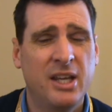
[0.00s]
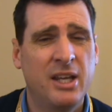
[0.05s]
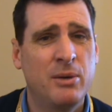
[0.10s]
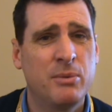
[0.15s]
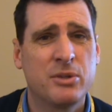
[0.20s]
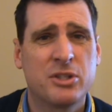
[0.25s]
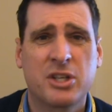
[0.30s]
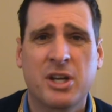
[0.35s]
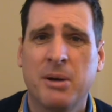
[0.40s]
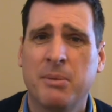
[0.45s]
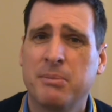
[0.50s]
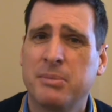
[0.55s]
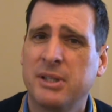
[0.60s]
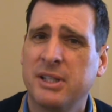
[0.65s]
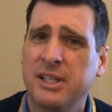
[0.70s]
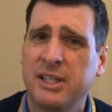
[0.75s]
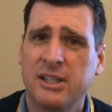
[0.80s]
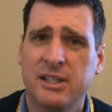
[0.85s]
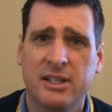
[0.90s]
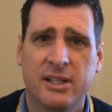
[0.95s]
It was
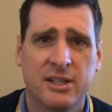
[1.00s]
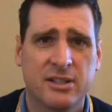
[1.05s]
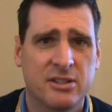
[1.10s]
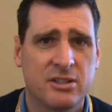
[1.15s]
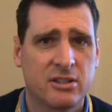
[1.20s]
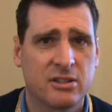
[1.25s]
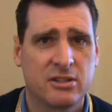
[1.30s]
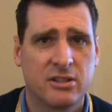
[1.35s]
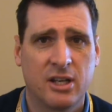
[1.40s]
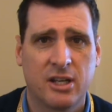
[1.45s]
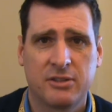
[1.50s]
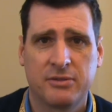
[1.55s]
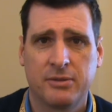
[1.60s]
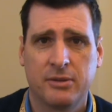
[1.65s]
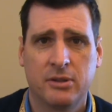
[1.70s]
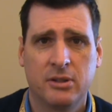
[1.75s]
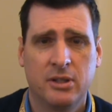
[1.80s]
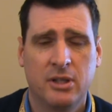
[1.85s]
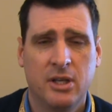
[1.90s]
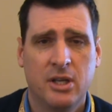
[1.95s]
completely
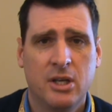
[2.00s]
unsuccessful.